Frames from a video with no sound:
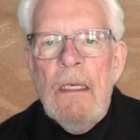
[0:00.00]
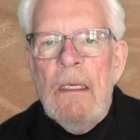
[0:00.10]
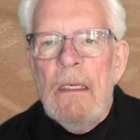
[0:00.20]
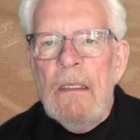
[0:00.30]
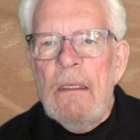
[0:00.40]

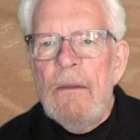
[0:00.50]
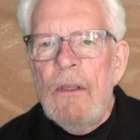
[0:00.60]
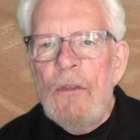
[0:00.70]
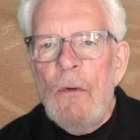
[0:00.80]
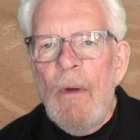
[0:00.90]

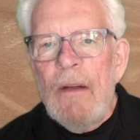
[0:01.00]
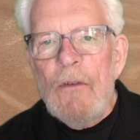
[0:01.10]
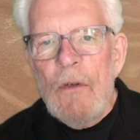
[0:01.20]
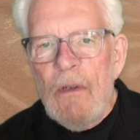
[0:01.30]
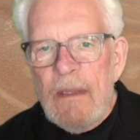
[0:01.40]
The
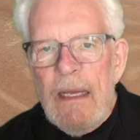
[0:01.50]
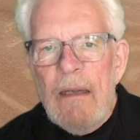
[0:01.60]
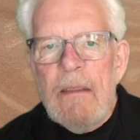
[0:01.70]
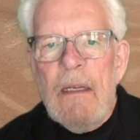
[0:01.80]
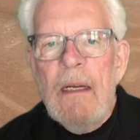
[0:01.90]
director at
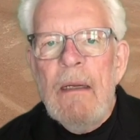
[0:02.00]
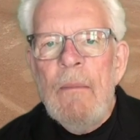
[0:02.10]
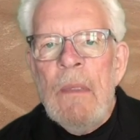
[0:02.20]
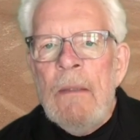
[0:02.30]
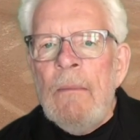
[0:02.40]
that
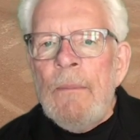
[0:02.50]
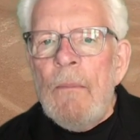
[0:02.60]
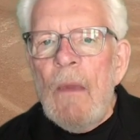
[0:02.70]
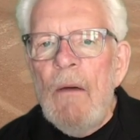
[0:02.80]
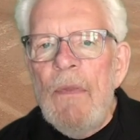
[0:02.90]
time
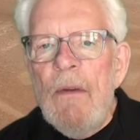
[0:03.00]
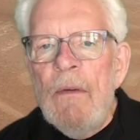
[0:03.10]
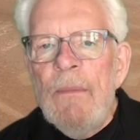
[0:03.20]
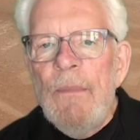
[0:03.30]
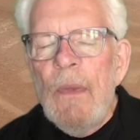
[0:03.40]
of
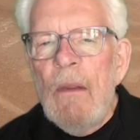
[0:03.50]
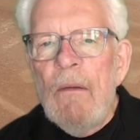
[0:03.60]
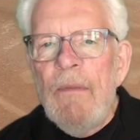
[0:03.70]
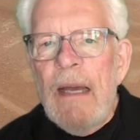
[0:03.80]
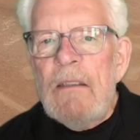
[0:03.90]
the
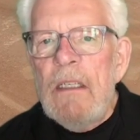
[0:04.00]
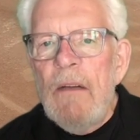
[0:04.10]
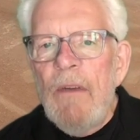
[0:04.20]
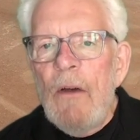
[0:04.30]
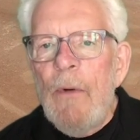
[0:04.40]
Vaccine
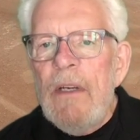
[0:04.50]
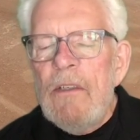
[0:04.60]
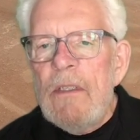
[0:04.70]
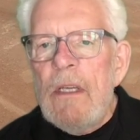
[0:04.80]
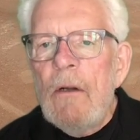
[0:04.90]

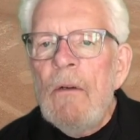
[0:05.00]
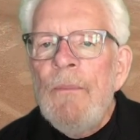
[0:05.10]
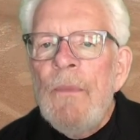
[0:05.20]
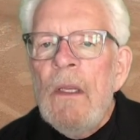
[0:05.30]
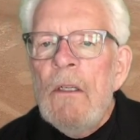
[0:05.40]
Evaluation Center
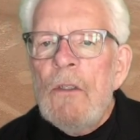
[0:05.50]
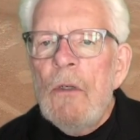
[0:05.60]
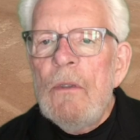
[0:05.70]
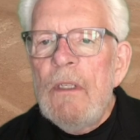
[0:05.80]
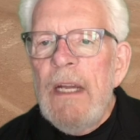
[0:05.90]

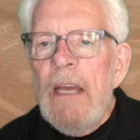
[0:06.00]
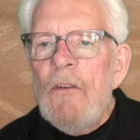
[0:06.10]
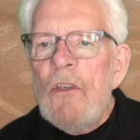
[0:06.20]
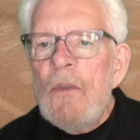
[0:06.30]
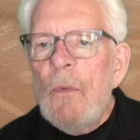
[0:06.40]
told an
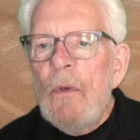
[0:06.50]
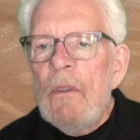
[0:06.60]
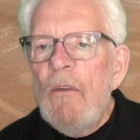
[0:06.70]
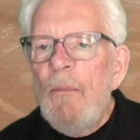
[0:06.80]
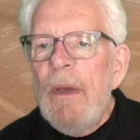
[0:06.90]
anxious
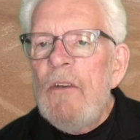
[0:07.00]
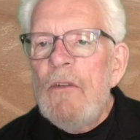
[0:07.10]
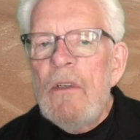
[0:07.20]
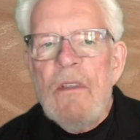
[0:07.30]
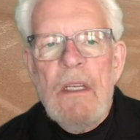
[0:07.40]
world of
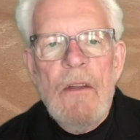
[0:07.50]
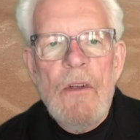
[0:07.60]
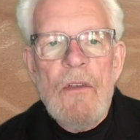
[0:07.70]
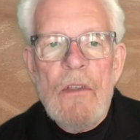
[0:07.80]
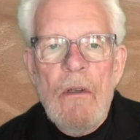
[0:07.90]
patients and
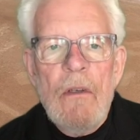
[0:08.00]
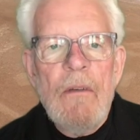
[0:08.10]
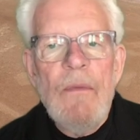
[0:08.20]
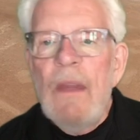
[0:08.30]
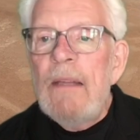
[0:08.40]

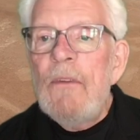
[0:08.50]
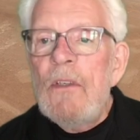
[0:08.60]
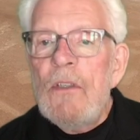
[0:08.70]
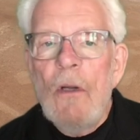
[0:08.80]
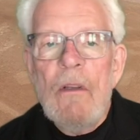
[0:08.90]
that the
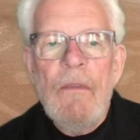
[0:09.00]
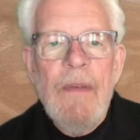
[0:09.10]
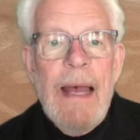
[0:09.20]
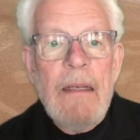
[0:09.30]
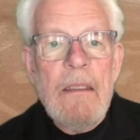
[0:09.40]
Salk
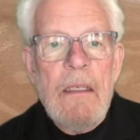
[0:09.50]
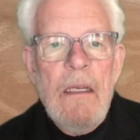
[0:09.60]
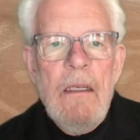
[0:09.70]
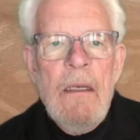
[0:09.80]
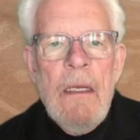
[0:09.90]

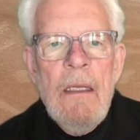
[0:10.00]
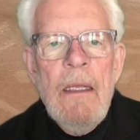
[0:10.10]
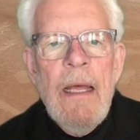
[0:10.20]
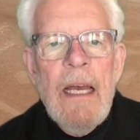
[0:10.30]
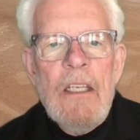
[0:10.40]
vaccine
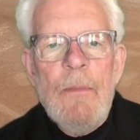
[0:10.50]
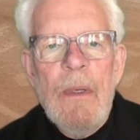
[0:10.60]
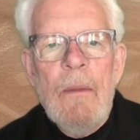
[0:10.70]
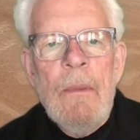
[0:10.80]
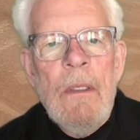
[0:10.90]
has
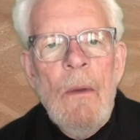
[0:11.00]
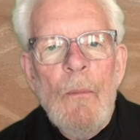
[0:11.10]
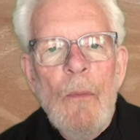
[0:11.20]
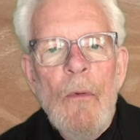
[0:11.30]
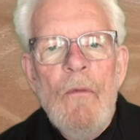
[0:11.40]
been
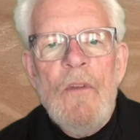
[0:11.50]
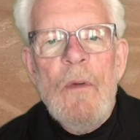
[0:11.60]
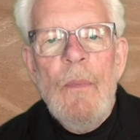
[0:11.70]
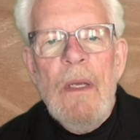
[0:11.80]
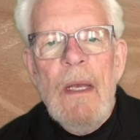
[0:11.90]
proved to
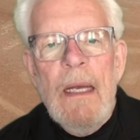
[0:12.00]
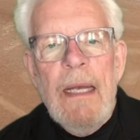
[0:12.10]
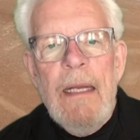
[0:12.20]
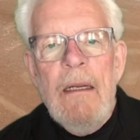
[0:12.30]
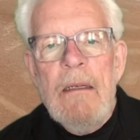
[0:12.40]
be
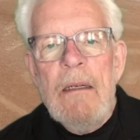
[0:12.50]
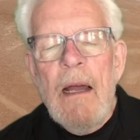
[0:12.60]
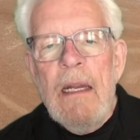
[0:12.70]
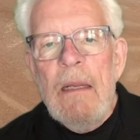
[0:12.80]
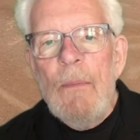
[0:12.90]
80 to
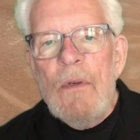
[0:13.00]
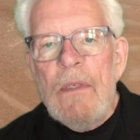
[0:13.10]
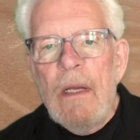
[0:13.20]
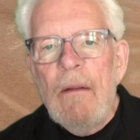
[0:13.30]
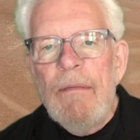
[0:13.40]

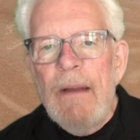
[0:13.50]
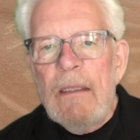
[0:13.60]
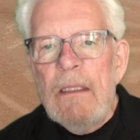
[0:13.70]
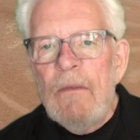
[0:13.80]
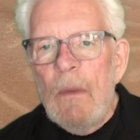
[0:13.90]
90%
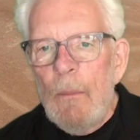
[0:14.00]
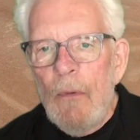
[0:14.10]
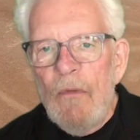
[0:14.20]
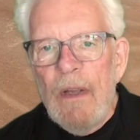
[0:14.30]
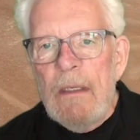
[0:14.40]
effective in
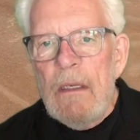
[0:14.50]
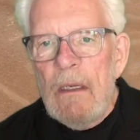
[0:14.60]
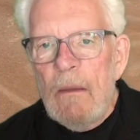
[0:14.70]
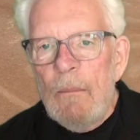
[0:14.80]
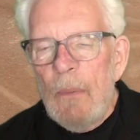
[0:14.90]

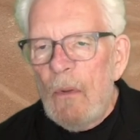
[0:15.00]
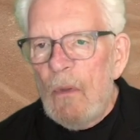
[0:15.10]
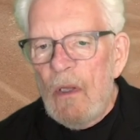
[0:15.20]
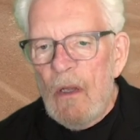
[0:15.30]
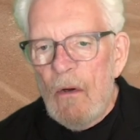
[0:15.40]
preventing
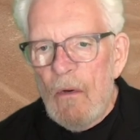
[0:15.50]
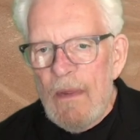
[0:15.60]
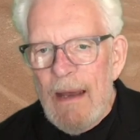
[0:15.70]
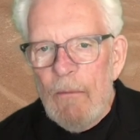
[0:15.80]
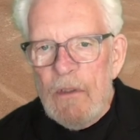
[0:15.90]
polio, and
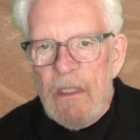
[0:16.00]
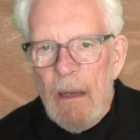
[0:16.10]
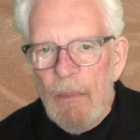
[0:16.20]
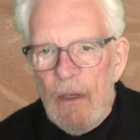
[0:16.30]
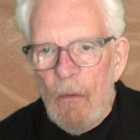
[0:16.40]
that was
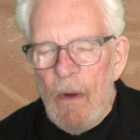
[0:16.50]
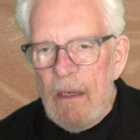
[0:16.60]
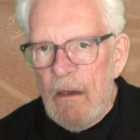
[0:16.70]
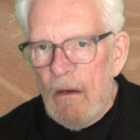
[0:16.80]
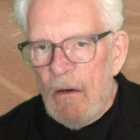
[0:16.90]
happening right
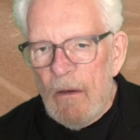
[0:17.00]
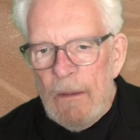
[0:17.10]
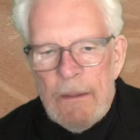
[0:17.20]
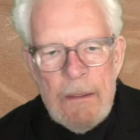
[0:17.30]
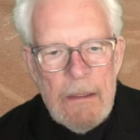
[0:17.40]
here.
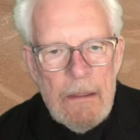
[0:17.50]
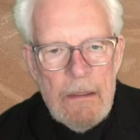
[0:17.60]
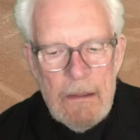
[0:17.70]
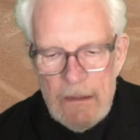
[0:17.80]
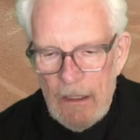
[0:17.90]

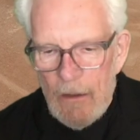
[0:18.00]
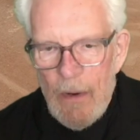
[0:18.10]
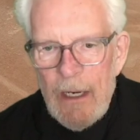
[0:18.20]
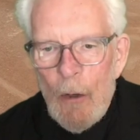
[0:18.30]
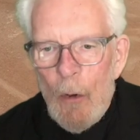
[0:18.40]
All
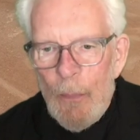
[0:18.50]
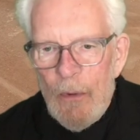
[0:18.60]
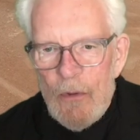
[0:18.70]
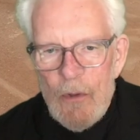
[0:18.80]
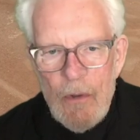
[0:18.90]
right, I hope
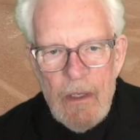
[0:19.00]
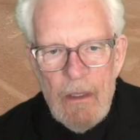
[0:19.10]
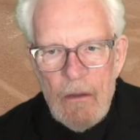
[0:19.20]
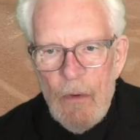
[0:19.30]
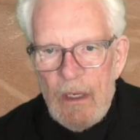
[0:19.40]
you enjoyed
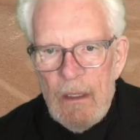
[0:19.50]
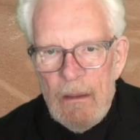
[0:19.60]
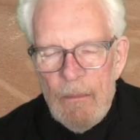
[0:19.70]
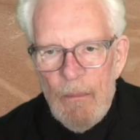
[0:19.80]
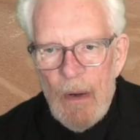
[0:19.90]
the quick
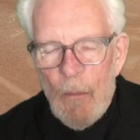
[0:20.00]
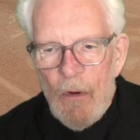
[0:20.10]
memory